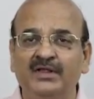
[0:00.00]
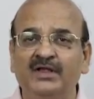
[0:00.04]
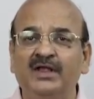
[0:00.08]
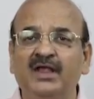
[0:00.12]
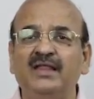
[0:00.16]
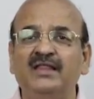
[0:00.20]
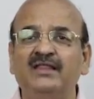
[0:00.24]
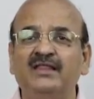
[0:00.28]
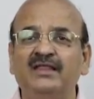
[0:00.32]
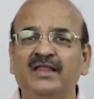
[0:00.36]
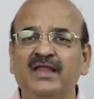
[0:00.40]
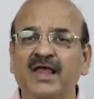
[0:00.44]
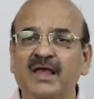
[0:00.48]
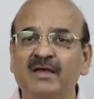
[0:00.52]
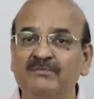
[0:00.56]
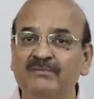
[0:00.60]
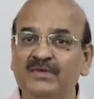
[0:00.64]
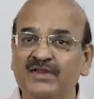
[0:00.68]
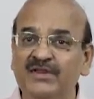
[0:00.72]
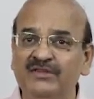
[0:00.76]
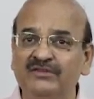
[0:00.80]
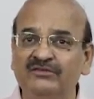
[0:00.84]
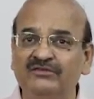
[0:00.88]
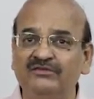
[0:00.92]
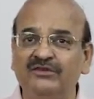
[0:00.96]
And there have
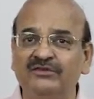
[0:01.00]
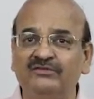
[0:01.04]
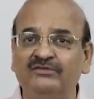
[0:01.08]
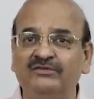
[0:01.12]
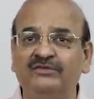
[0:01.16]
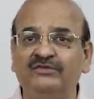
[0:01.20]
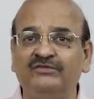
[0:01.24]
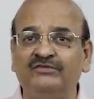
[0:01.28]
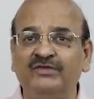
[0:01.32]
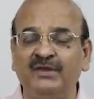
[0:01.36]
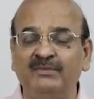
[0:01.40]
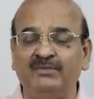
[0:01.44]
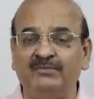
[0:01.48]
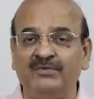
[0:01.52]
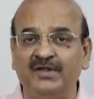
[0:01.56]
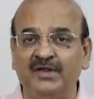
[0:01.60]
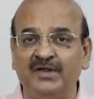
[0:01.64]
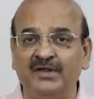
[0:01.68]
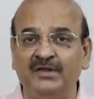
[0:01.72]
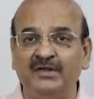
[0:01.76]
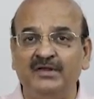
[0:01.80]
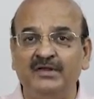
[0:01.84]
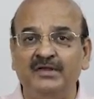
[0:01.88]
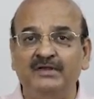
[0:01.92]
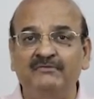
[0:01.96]
been instances of stampede
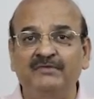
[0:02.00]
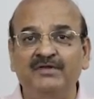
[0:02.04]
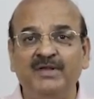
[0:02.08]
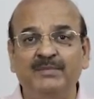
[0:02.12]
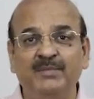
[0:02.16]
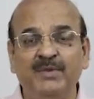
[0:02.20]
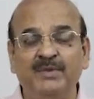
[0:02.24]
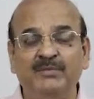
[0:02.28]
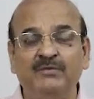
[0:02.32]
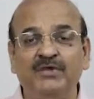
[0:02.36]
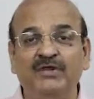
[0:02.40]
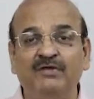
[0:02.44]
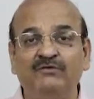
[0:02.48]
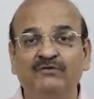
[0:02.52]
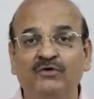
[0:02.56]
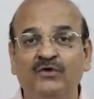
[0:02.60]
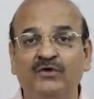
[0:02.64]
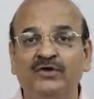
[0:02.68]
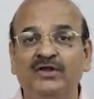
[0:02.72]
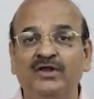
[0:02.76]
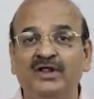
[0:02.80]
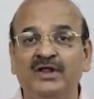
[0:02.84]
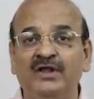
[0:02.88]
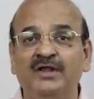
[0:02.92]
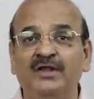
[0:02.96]
where people have
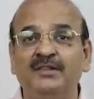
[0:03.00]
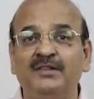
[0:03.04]
got killed